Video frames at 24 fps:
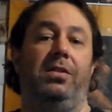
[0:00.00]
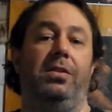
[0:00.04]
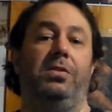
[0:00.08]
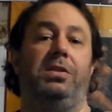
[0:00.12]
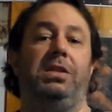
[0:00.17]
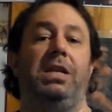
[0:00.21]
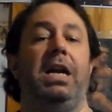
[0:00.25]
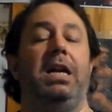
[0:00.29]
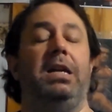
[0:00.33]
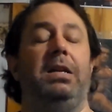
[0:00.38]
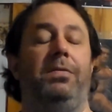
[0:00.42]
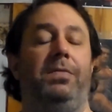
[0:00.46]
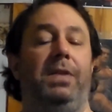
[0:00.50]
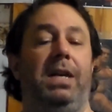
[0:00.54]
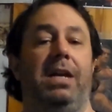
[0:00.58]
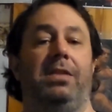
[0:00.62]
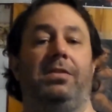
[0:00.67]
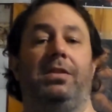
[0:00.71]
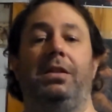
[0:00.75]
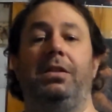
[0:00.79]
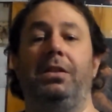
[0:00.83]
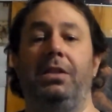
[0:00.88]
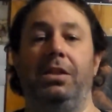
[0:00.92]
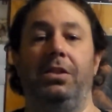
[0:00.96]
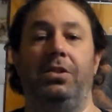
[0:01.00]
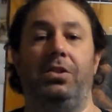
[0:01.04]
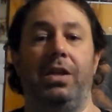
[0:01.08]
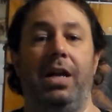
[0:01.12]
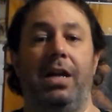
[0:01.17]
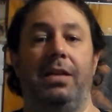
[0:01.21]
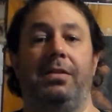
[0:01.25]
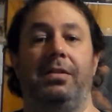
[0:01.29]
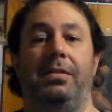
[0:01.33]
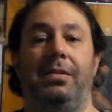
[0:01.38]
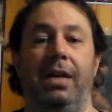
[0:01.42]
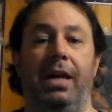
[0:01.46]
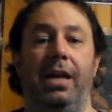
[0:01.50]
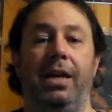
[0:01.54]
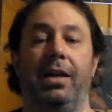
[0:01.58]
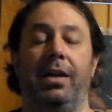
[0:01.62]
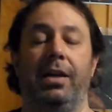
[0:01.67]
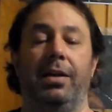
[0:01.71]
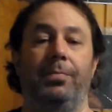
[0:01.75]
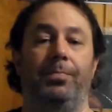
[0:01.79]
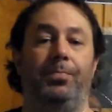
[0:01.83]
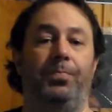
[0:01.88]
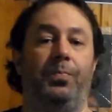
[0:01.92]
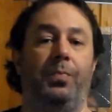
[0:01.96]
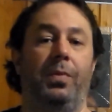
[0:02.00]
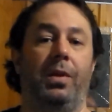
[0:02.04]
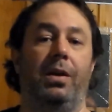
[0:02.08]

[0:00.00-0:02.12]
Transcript: and they're saying if he has a clean shot to take it.